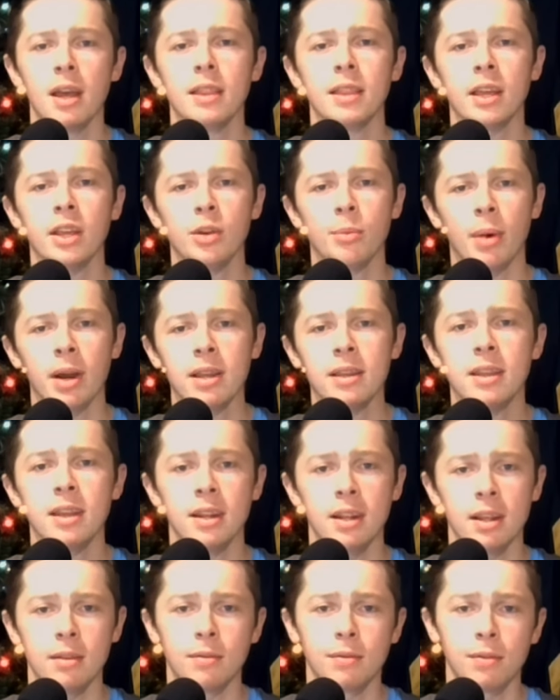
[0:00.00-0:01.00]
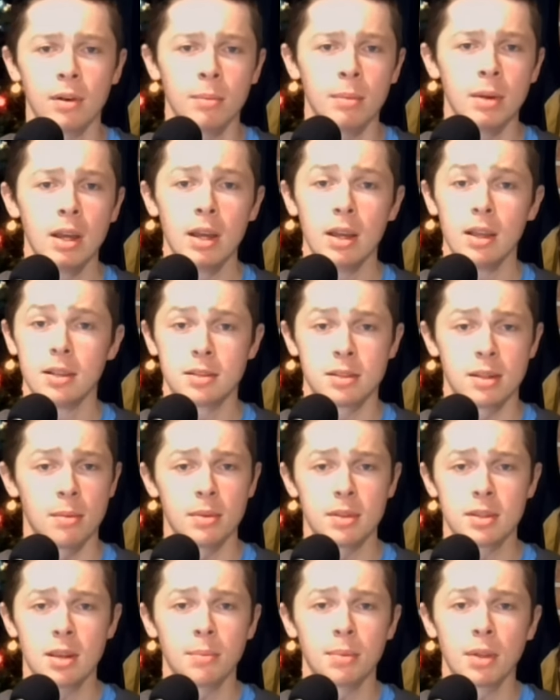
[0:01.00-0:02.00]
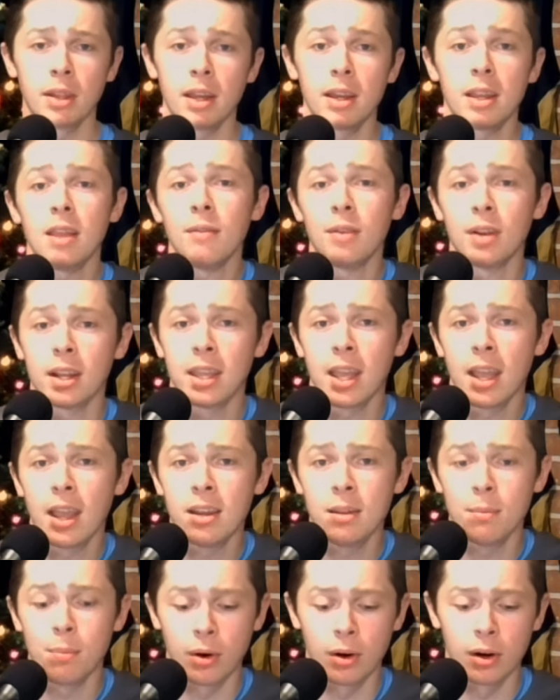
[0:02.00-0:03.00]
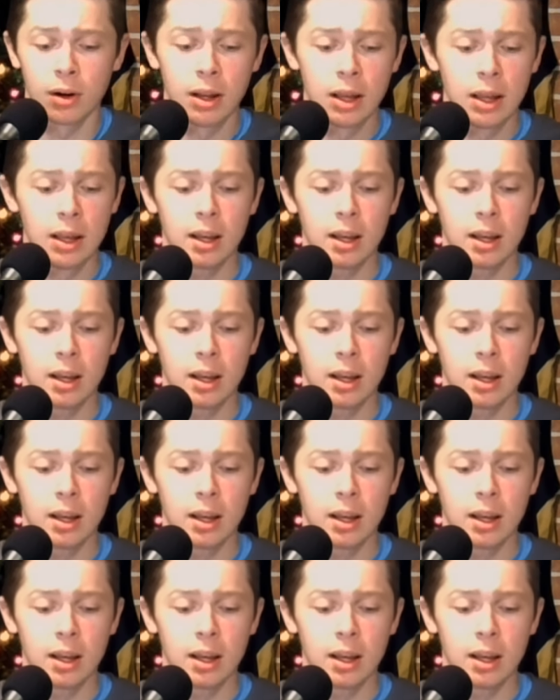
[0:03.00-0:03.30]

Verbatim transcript: that you might get in from something like even a candy bar.